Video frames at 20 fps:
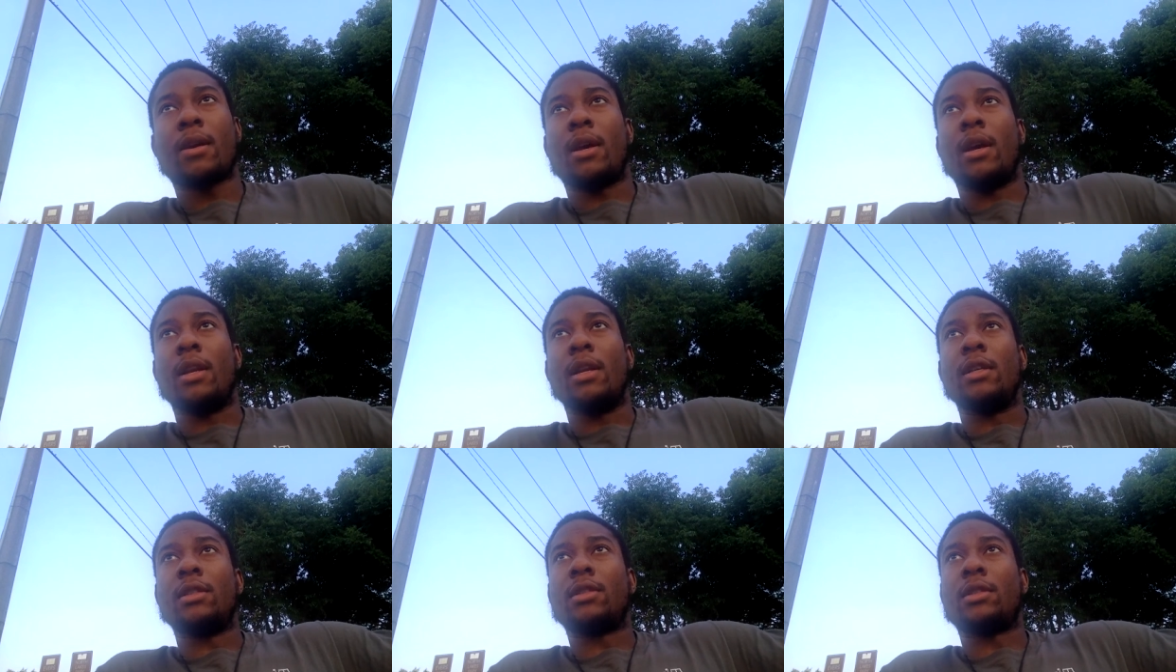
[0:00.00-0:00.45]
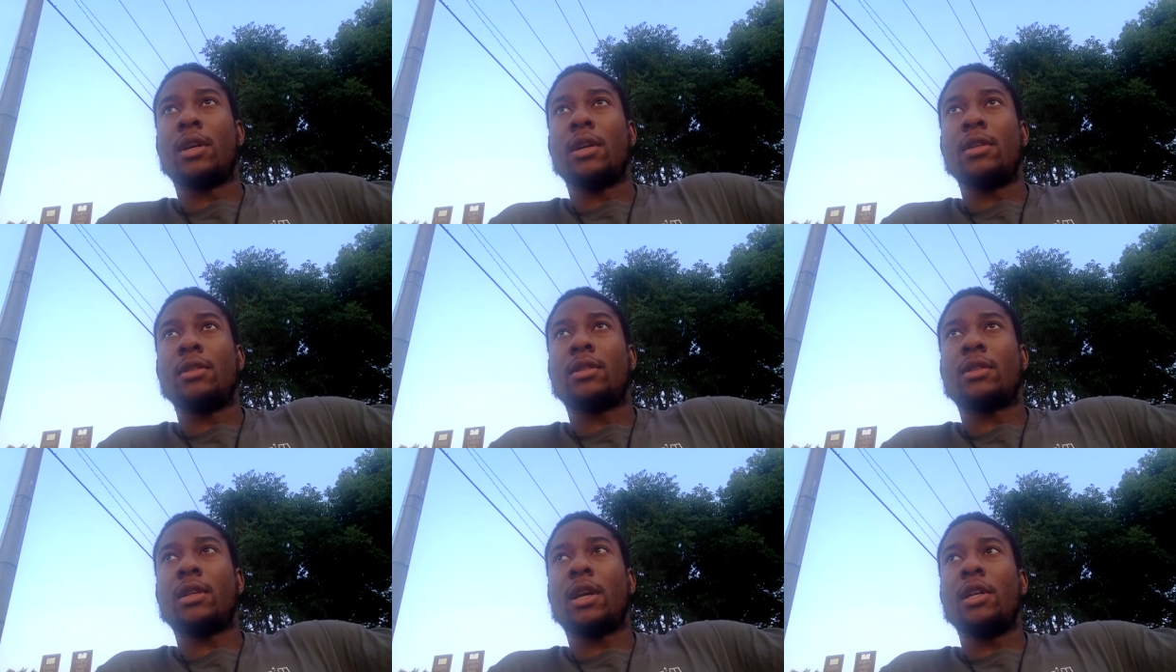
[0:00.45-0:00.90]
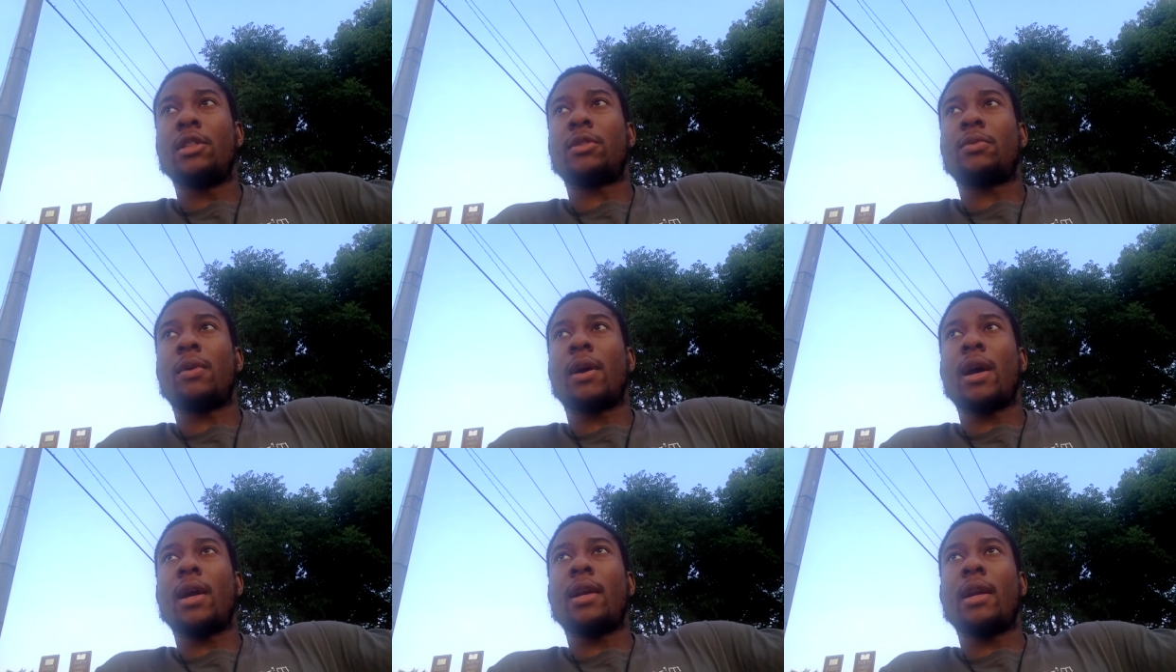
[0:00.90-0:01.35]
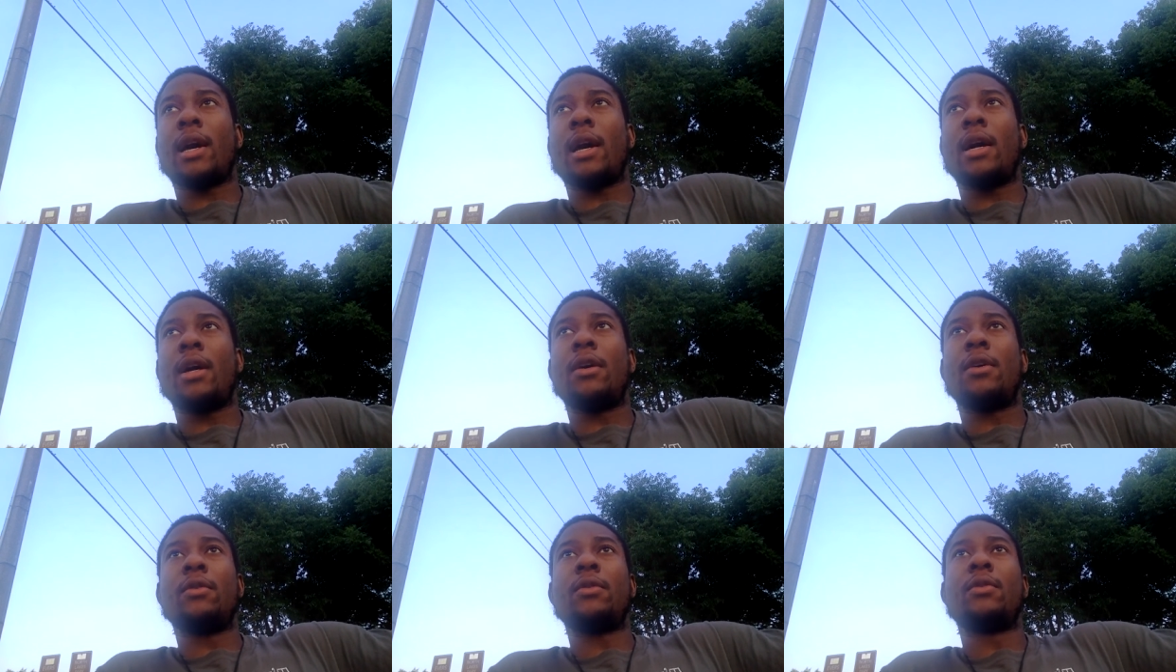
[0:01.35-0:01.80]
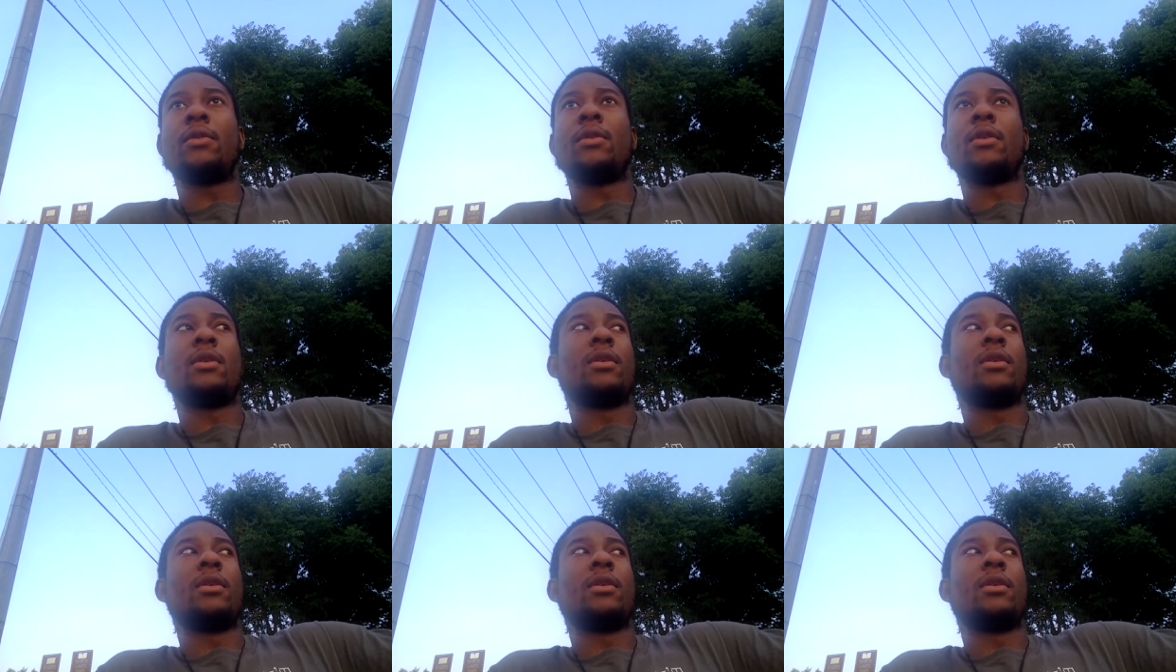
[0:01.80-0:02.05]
And there's certain states right now